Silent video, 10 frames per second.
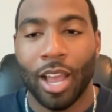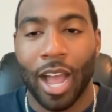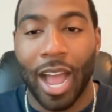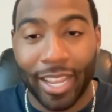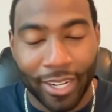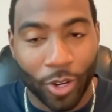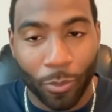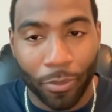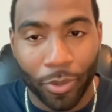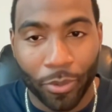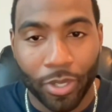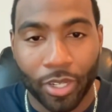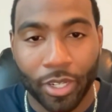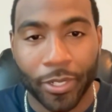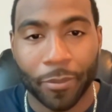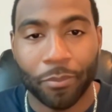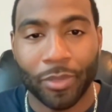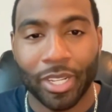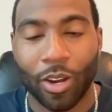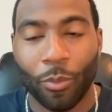I can help you,
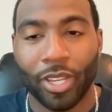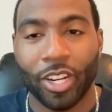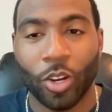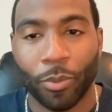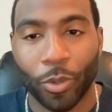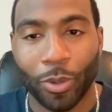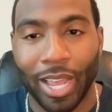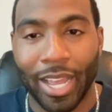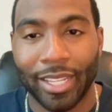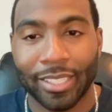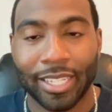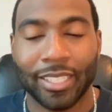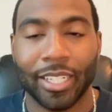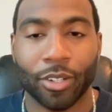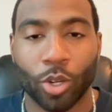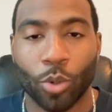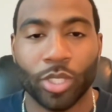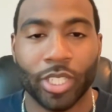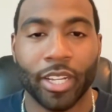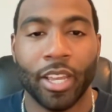and how we can help you at Insight Terra
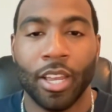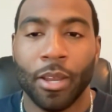Coaching,